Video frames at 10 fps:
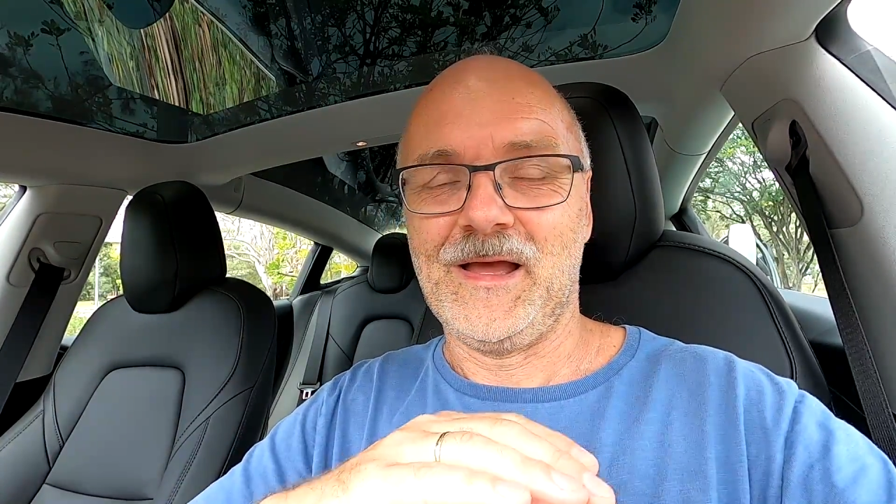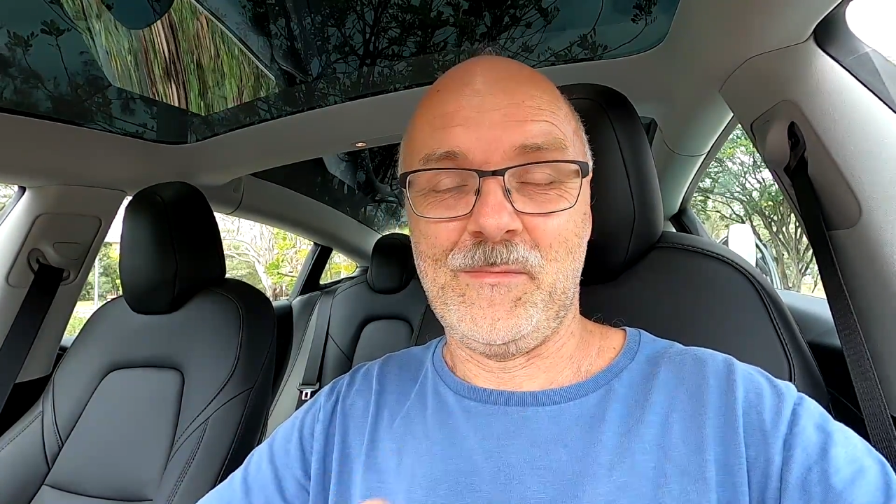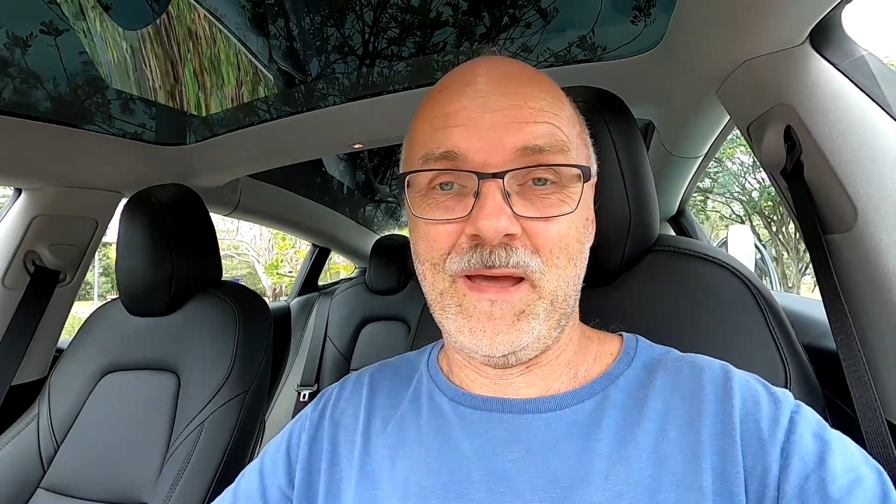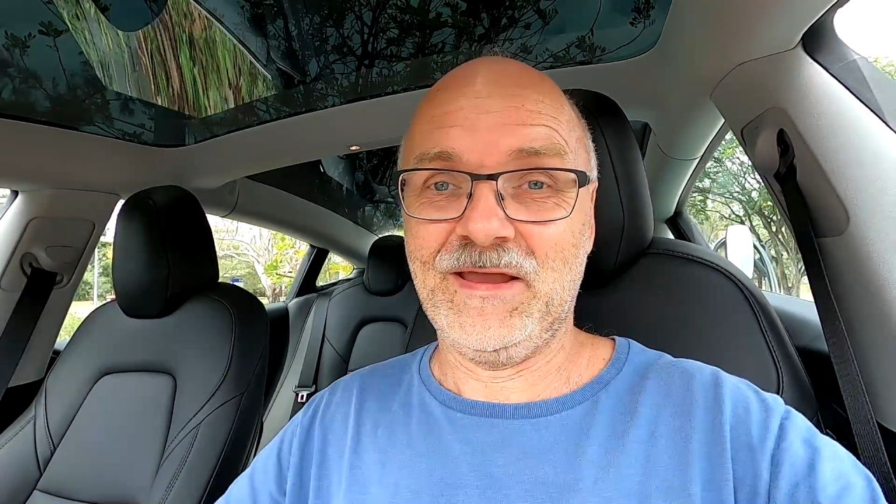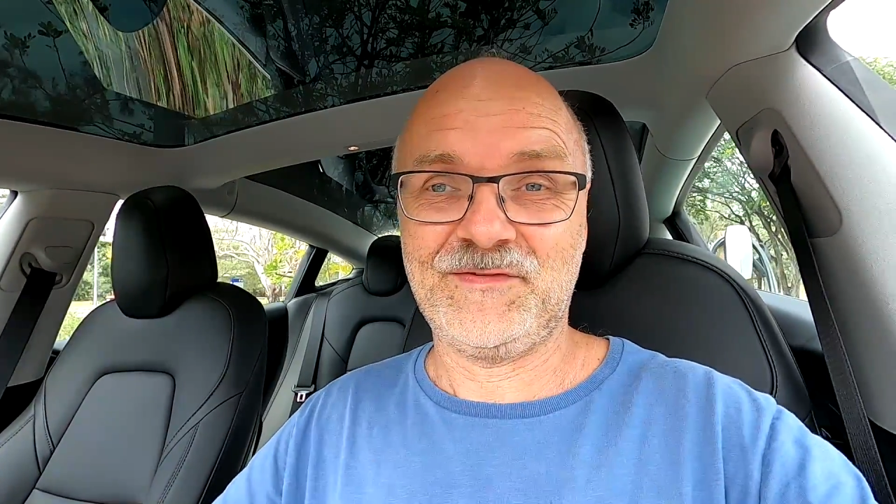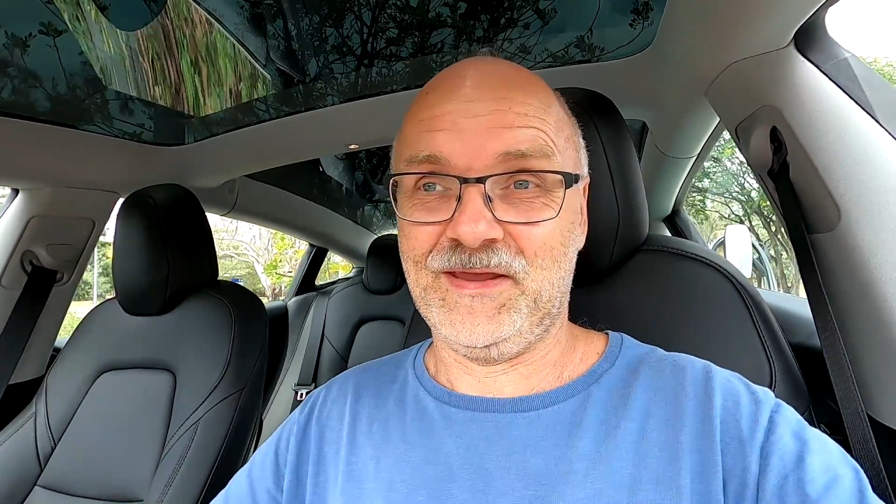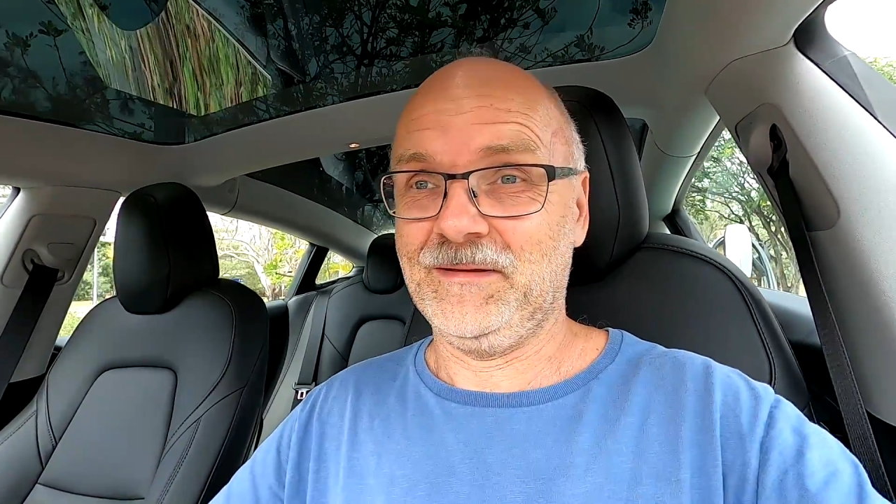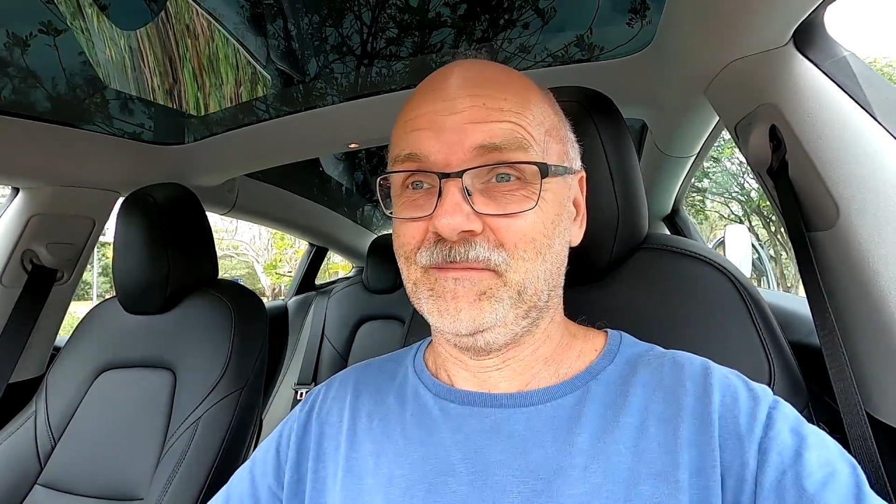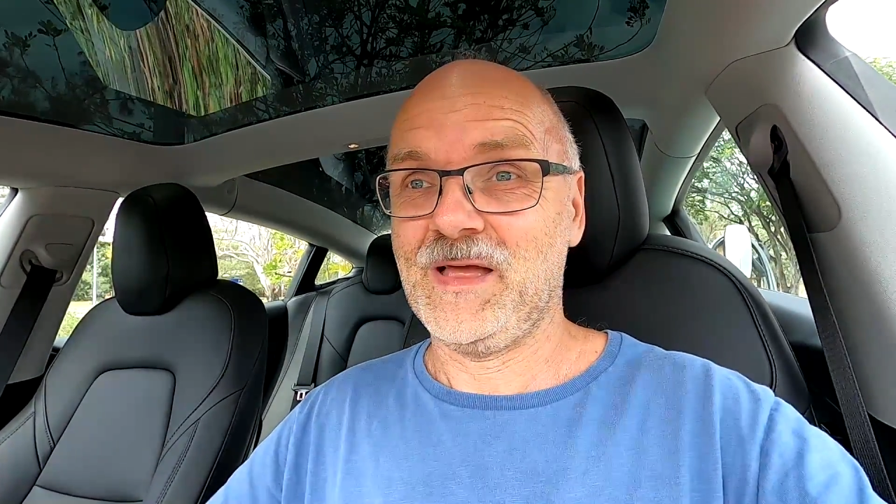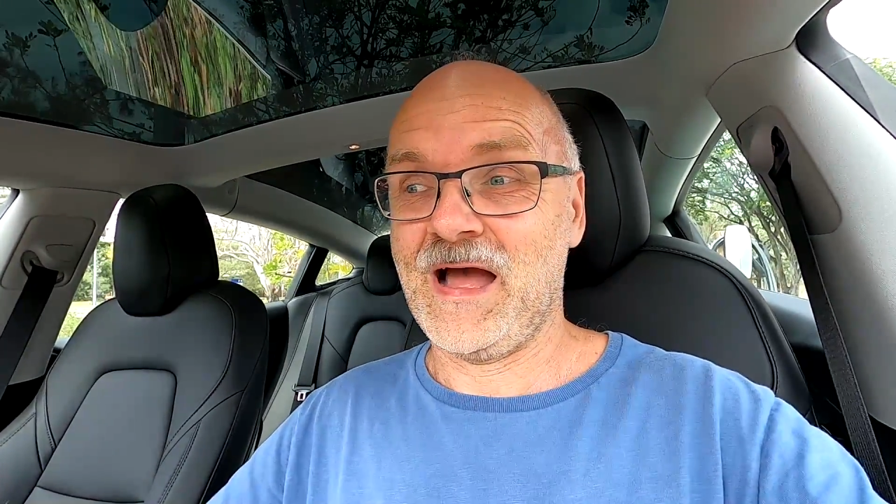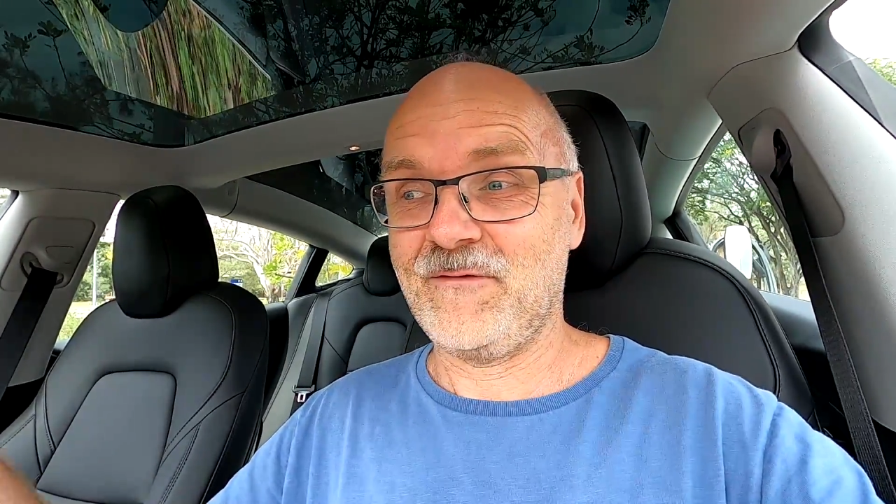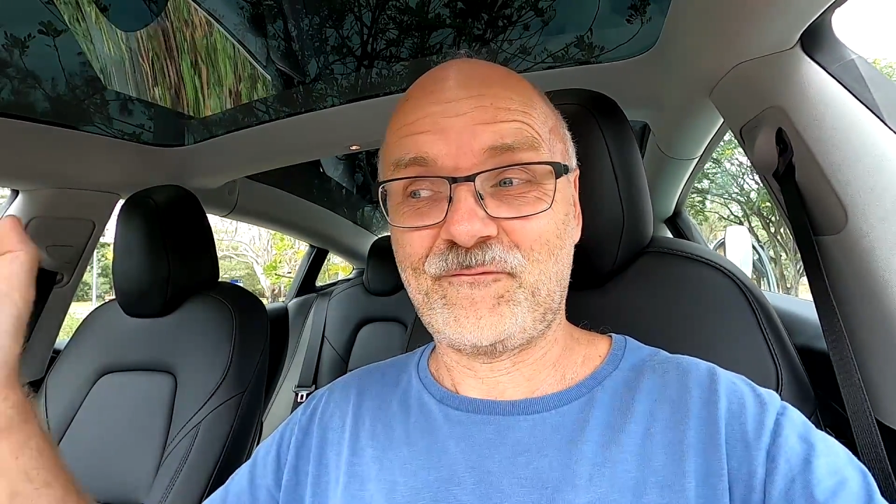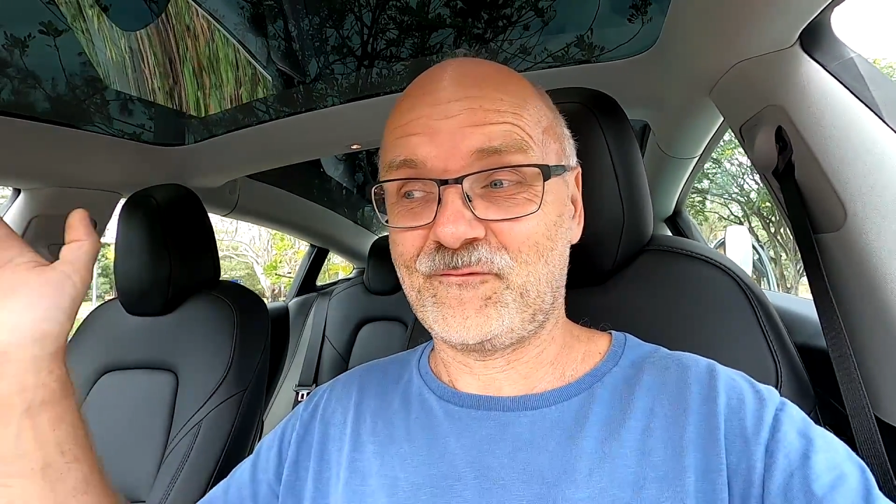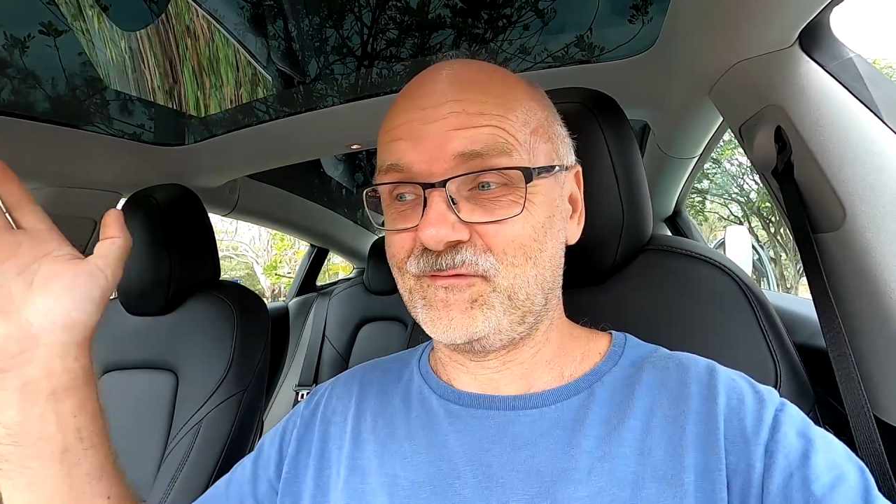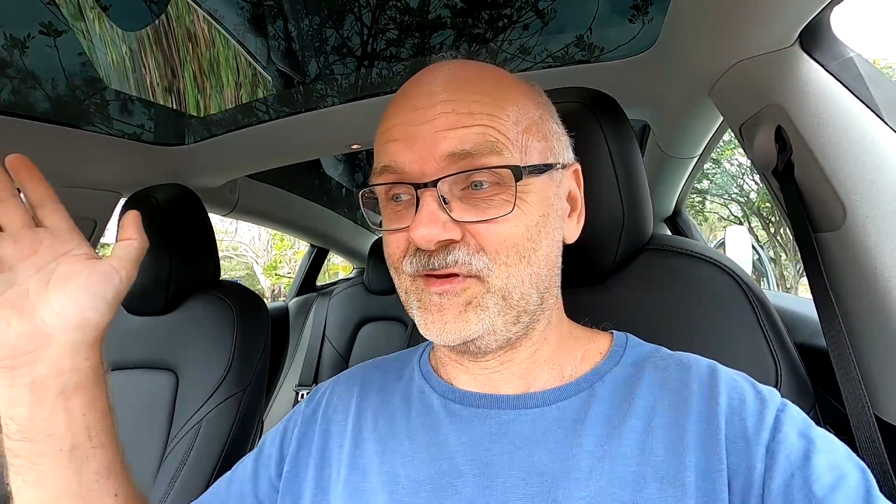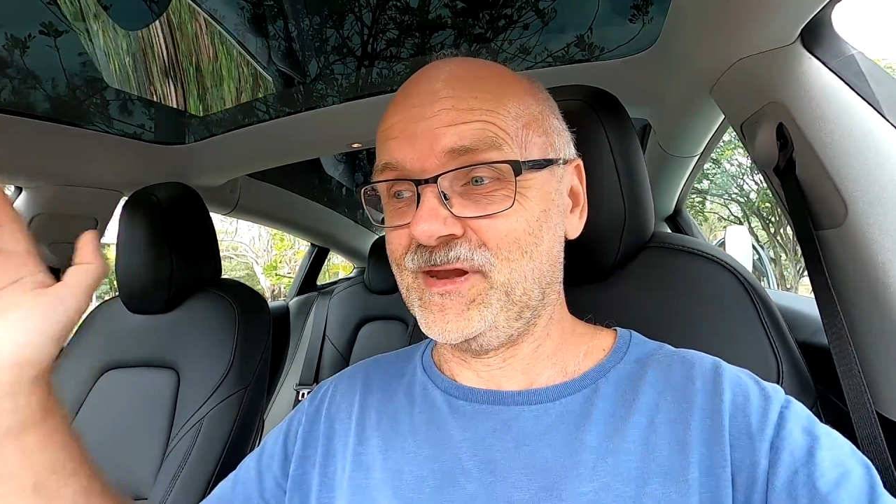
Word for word: Amazing. I've